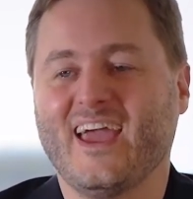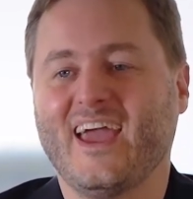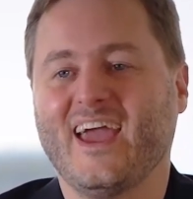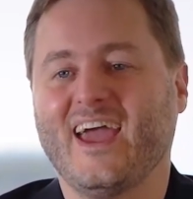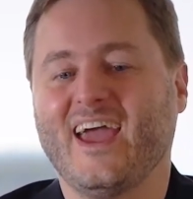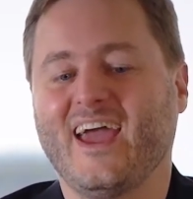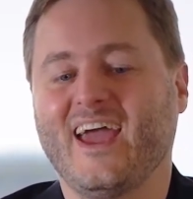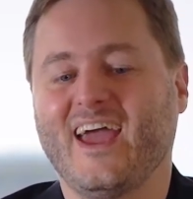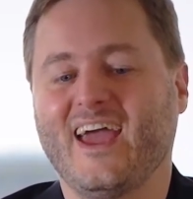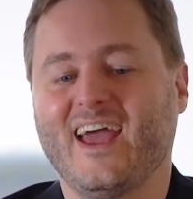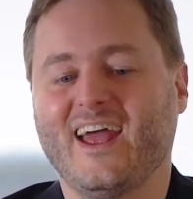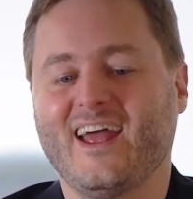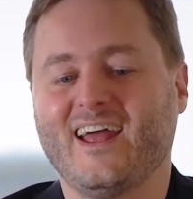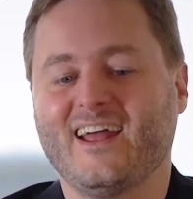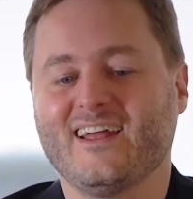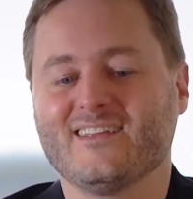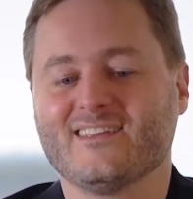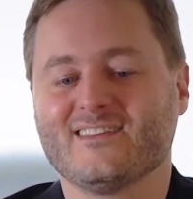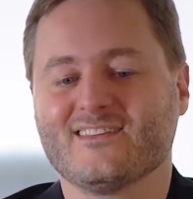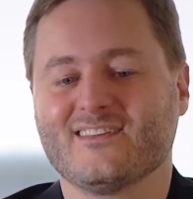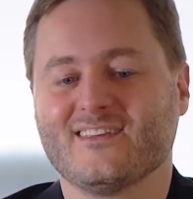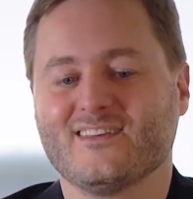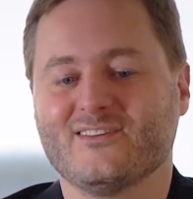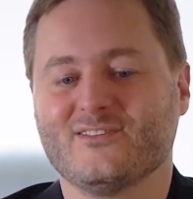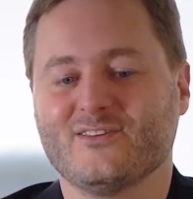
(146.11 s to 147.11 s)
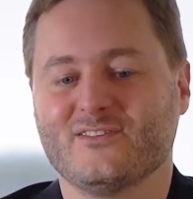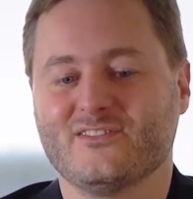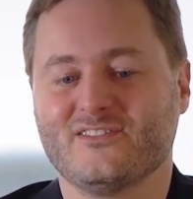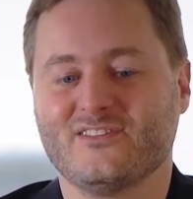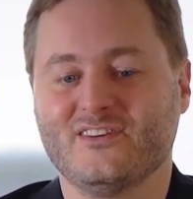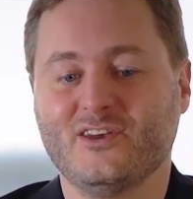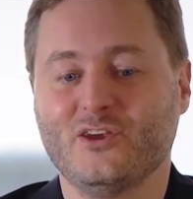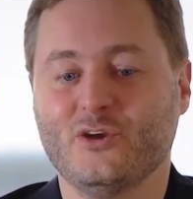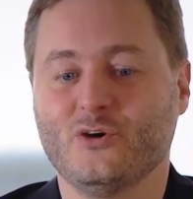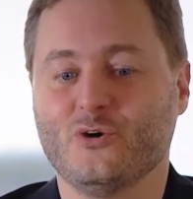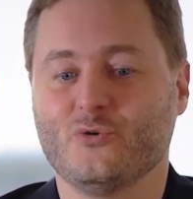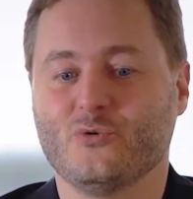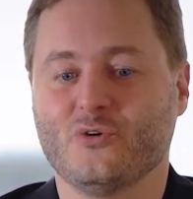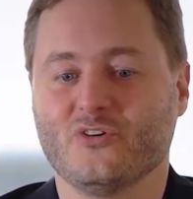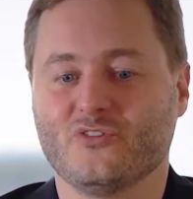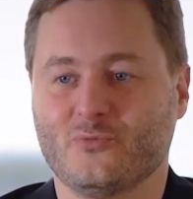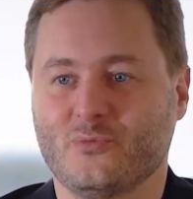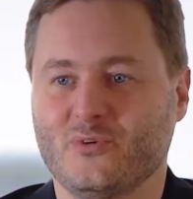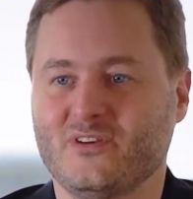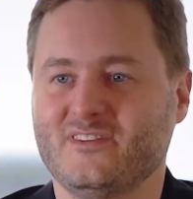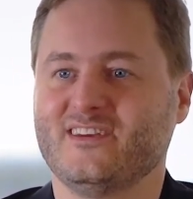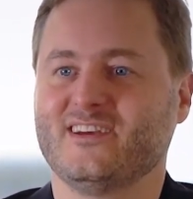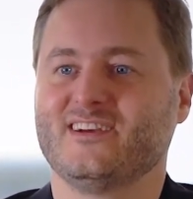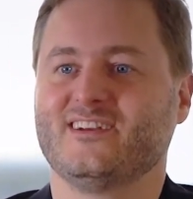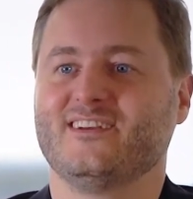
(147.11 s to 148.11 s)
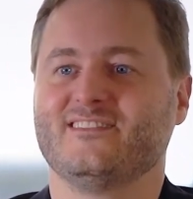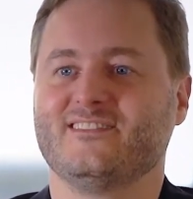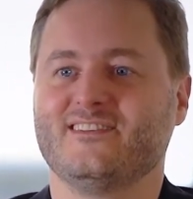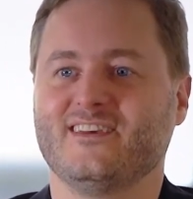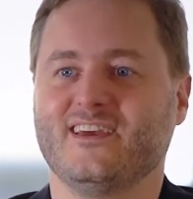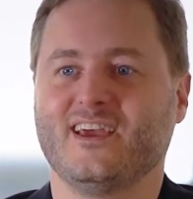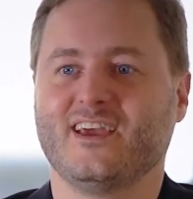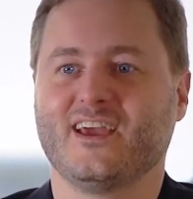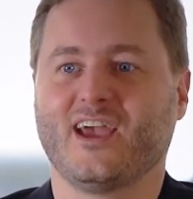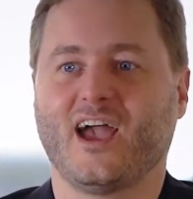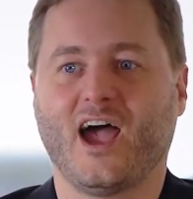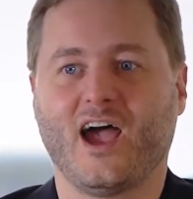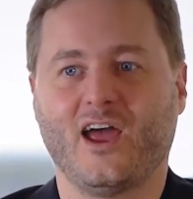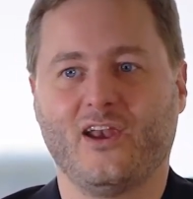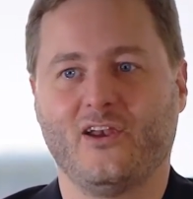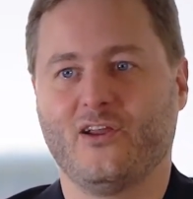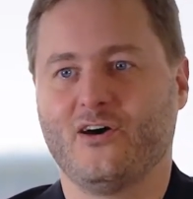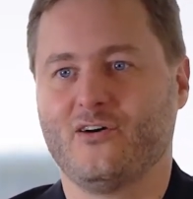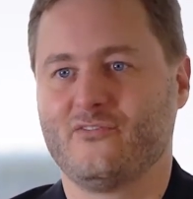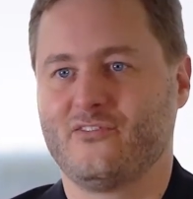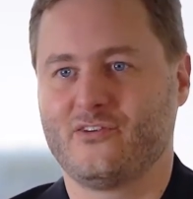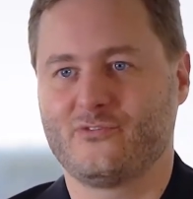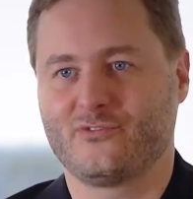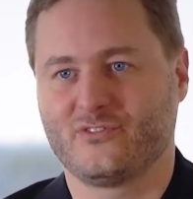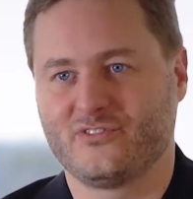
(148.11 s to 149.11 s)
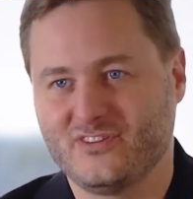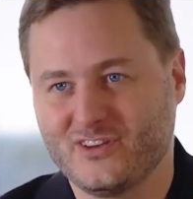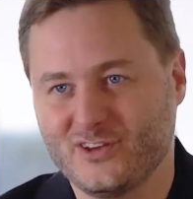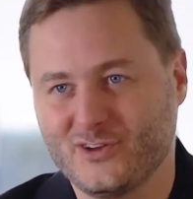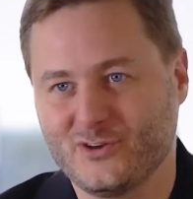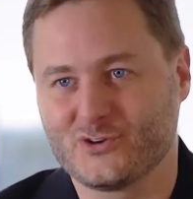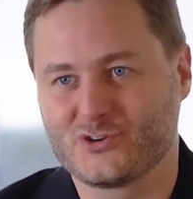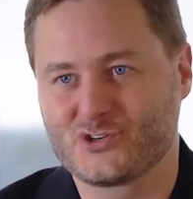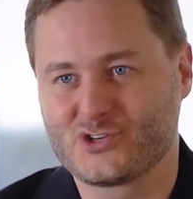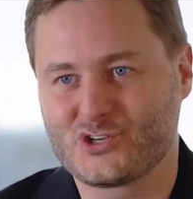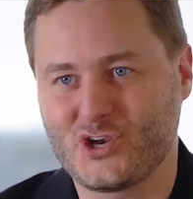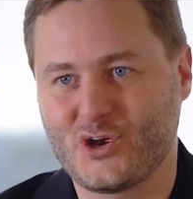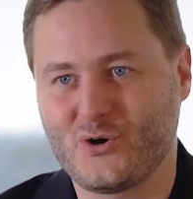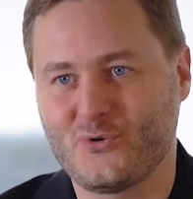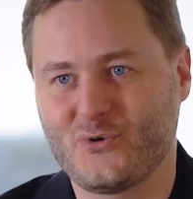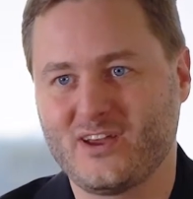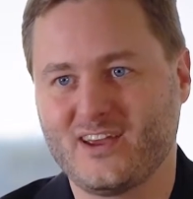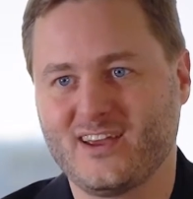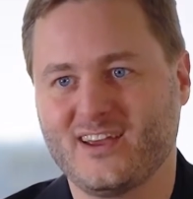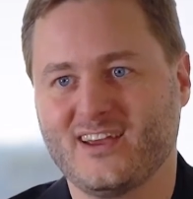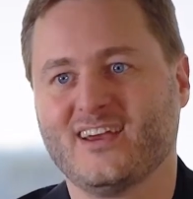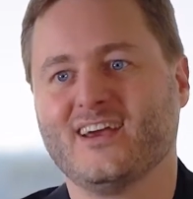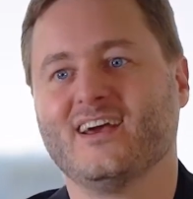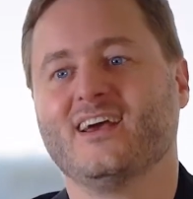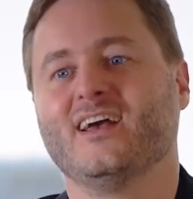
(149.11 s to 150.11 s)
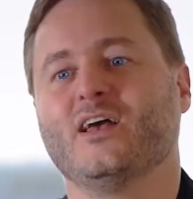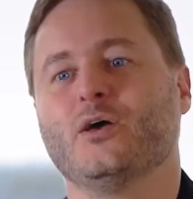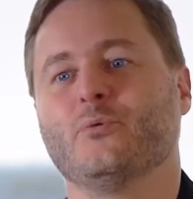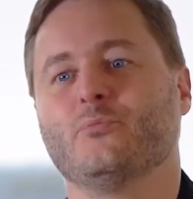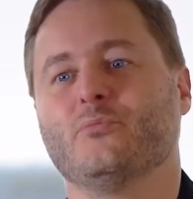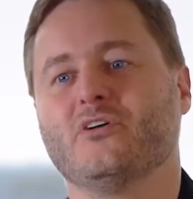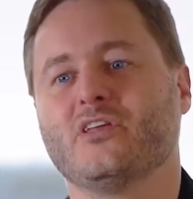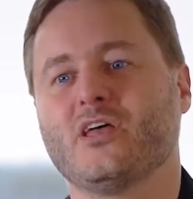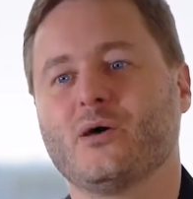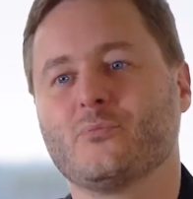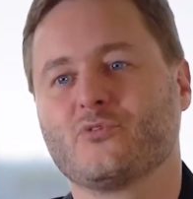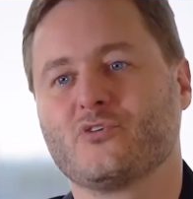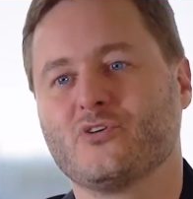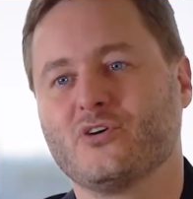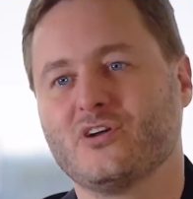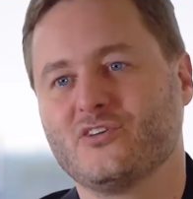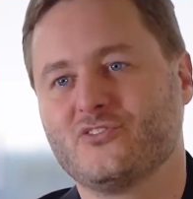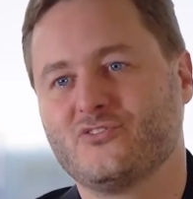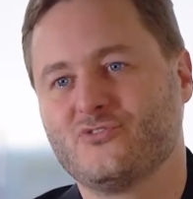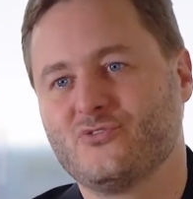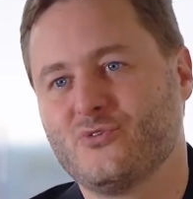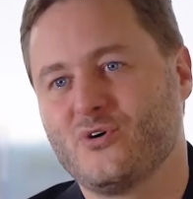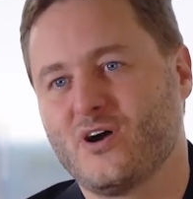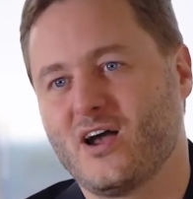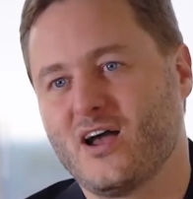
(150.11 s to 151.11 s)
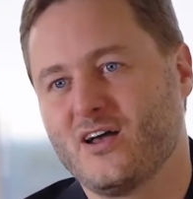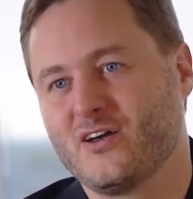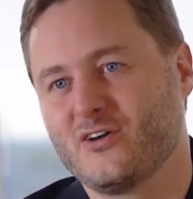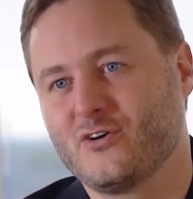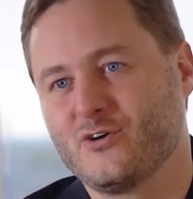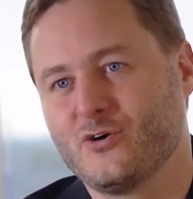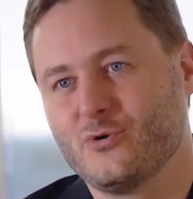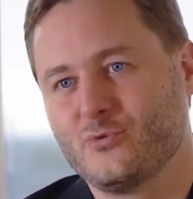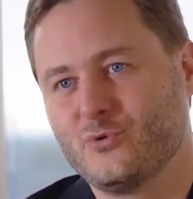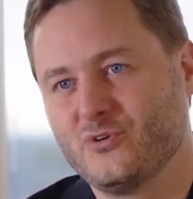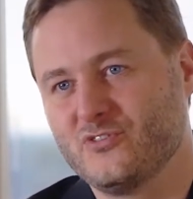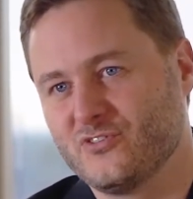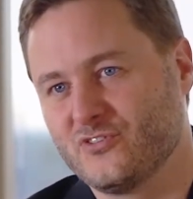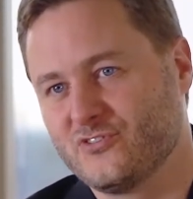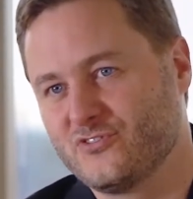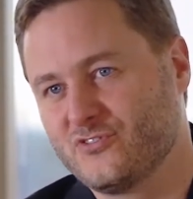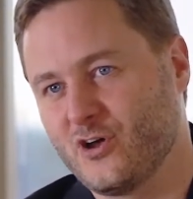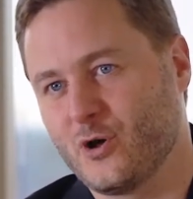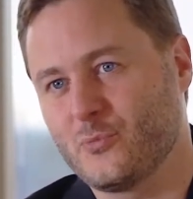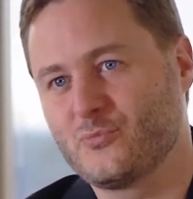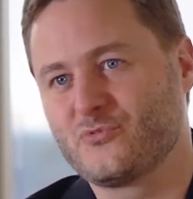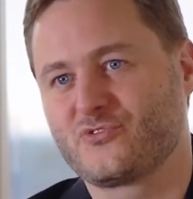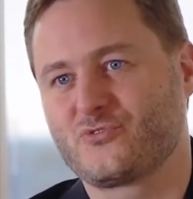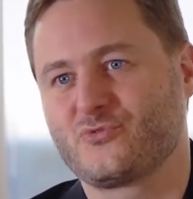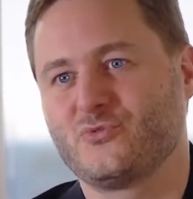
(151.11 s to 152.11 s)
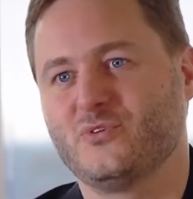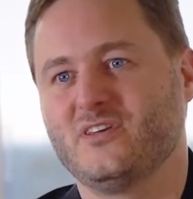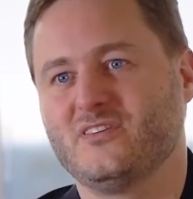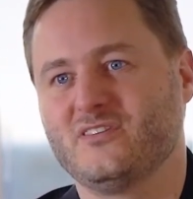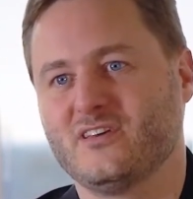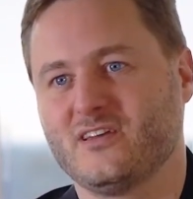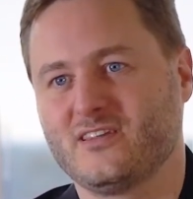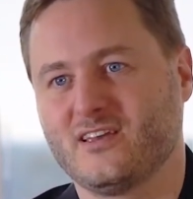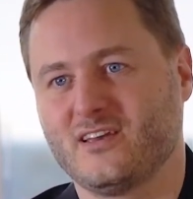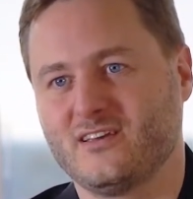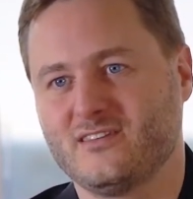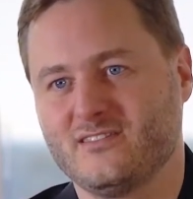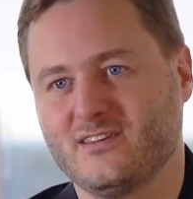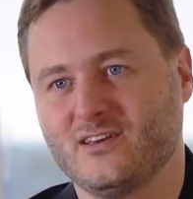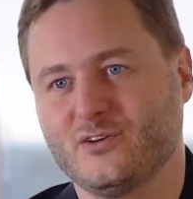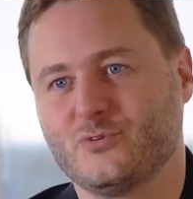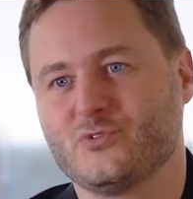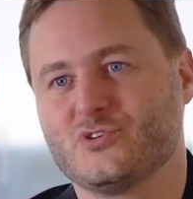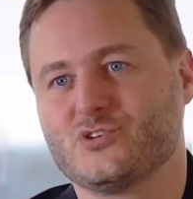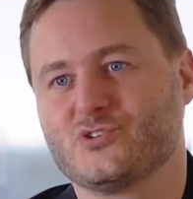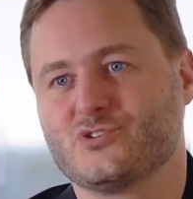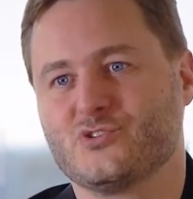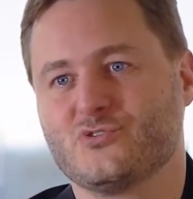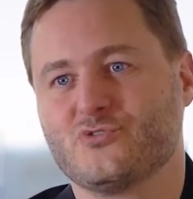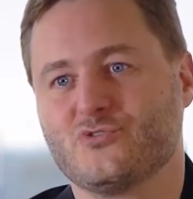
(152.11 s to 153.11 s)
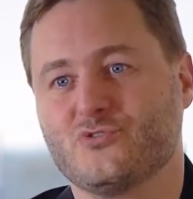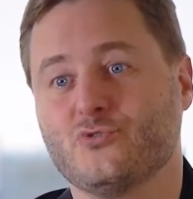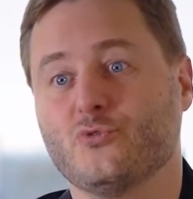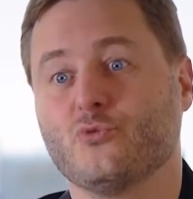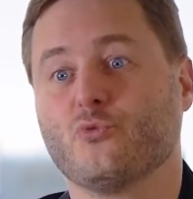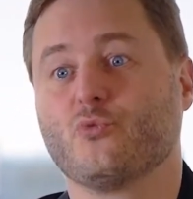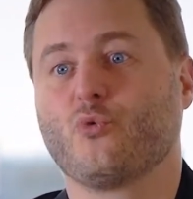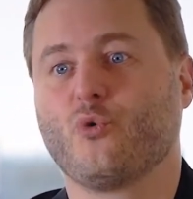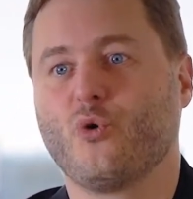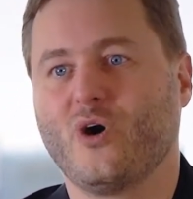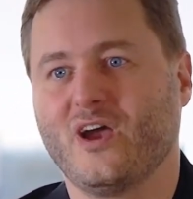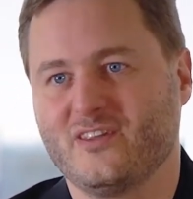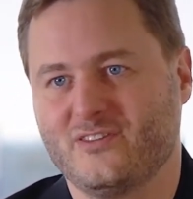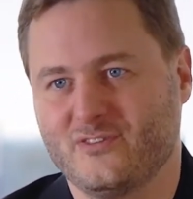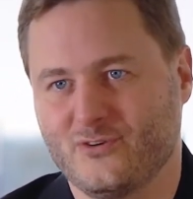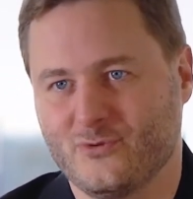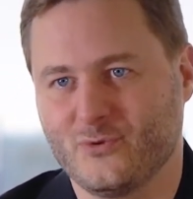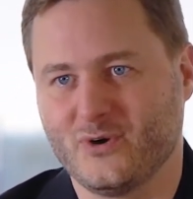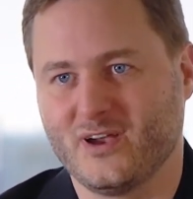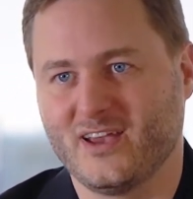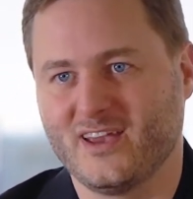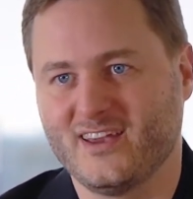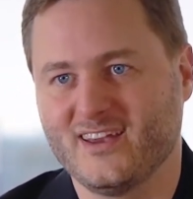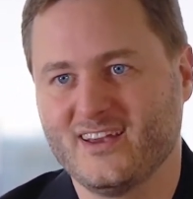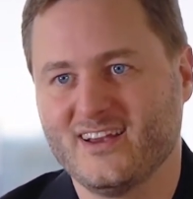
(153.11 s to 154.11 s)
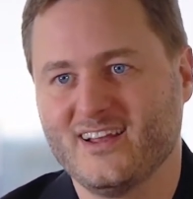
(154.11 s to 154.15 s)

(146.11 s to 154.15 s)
And the CEO was basically saying, I love everything you're showing, but I'm going to go with the top three that I think we should do right away.